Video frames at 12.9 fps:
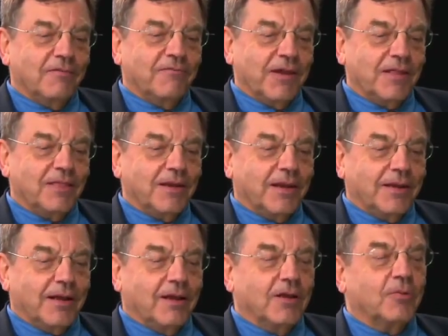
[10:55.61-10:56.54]
faith in the
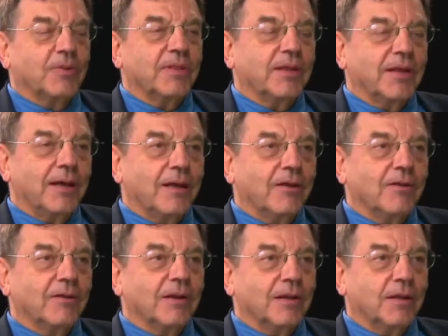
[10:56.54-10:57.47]
dollar when the
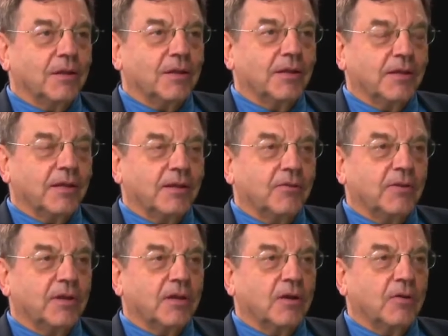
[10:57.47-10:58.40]
dollar is
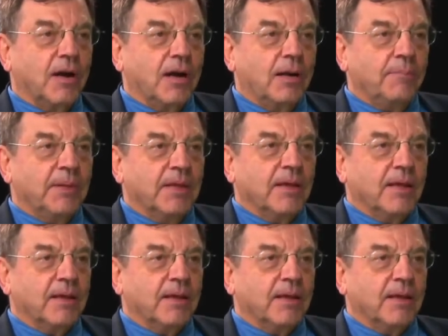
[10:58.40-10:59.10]
continued to go up